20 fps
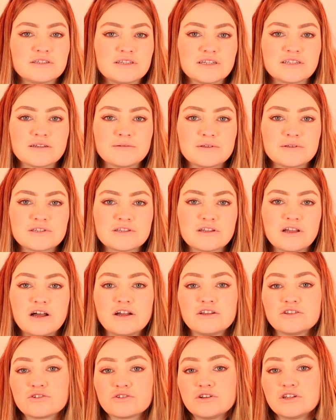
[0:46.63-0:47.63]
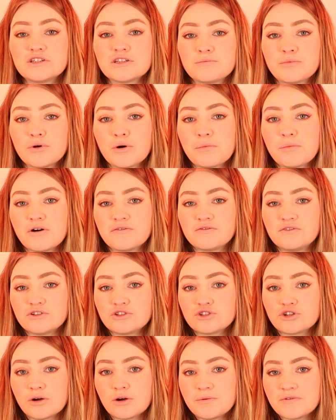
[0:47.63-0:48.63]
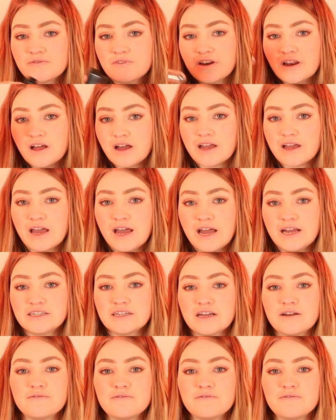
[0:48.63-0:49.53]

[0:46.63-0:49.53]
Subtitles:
To set up these lights, you'll need to pop off the top of the light head